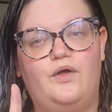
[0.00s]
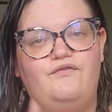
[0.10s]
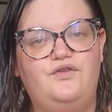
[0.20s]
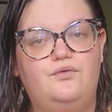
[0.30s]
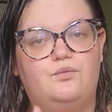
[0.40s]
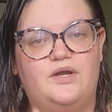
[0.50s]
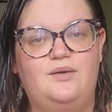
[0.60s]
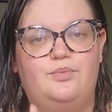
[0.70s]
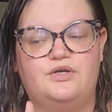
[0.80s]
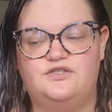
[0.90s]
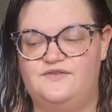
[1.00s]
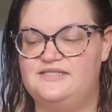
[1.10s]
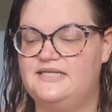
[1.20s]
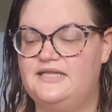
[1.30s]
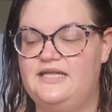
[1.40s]
if you read books
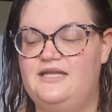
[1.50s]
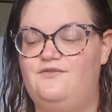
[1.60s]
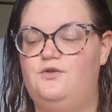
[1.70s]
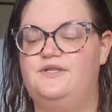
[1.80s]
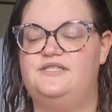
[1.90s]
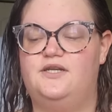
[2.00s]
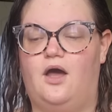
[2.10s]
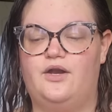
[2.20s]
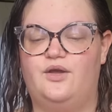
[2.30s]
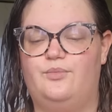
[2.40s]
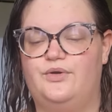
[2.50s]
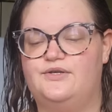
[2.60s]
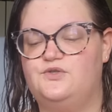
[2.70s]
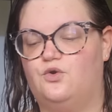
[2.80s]
physically, if you listen to audiobooks,